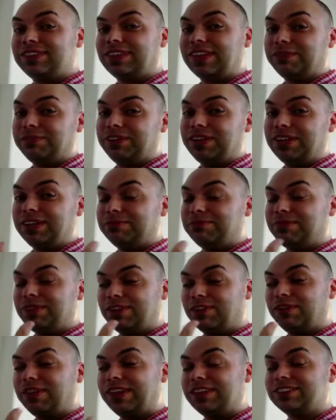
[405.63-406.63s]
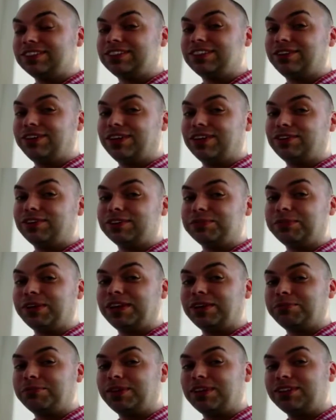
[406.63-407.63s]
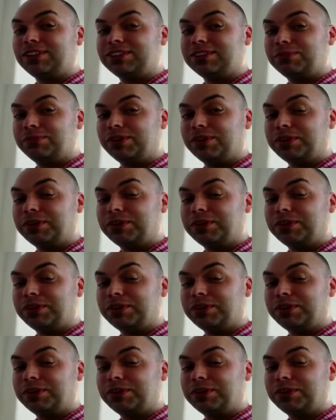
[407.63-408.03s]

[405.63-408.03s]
I mean, I'm not necessarily a charismatic person,